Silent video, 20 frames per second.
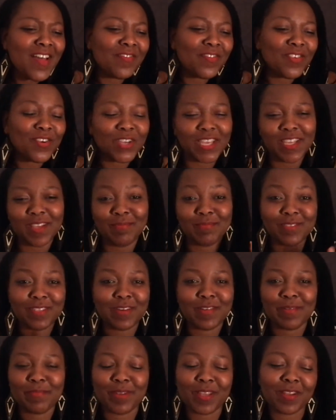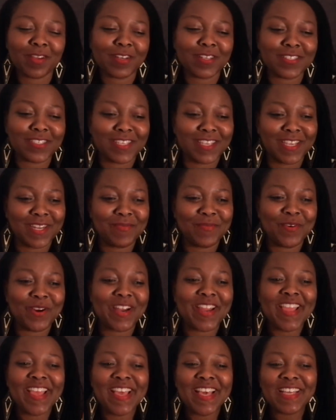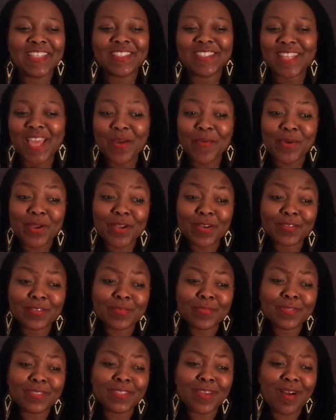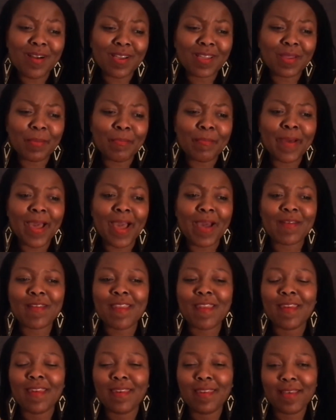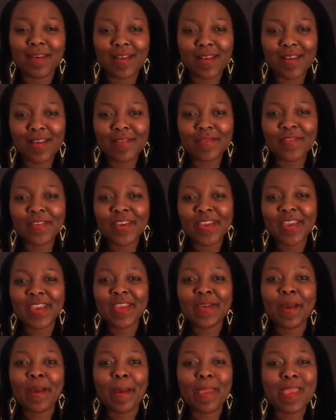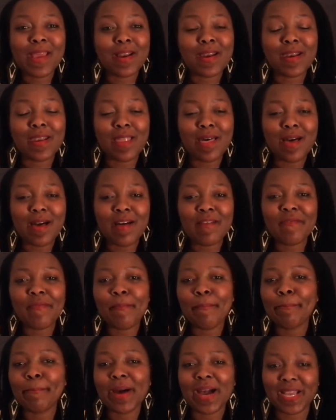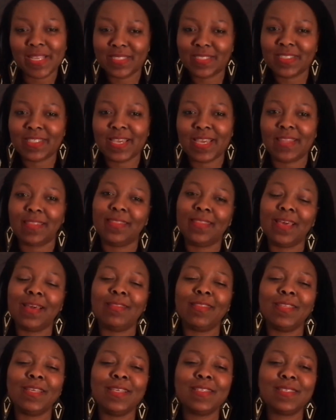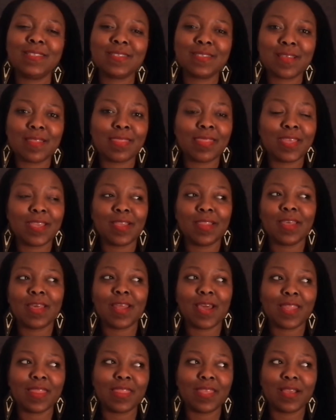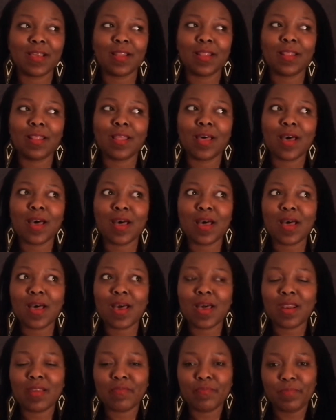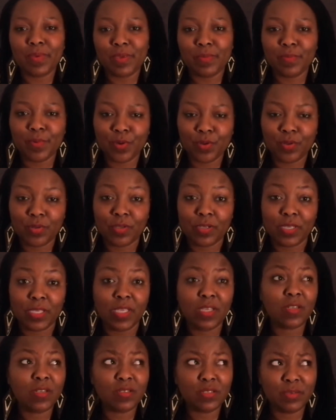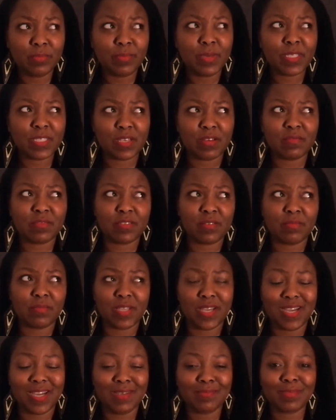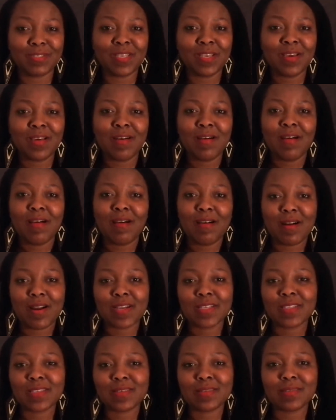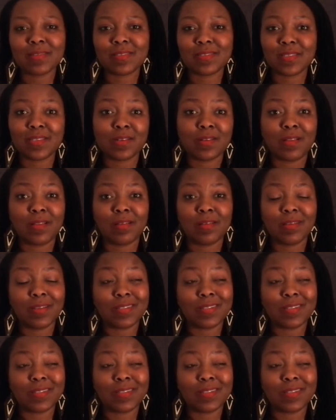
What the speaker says: Okay, I'm sorry, I'm not going to sing anymore. Today we're going to be talking about love, your love mindset. Now, this is a thing that I think a lot of people, including myself sometimes, are still